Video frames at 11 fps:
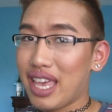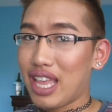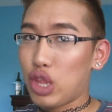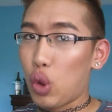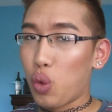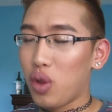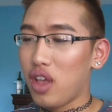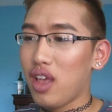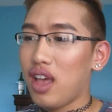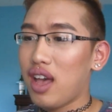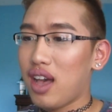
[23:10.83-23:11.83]
Hello.
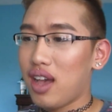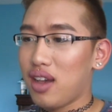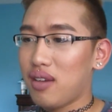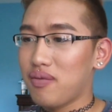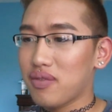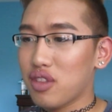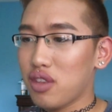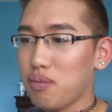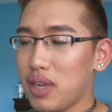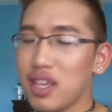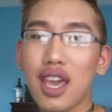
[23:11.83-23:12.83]

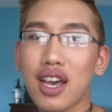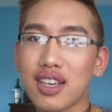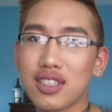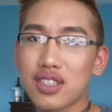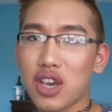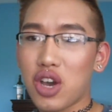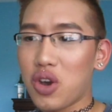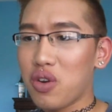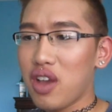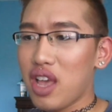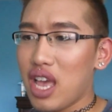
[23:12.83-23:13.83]
But yeah, so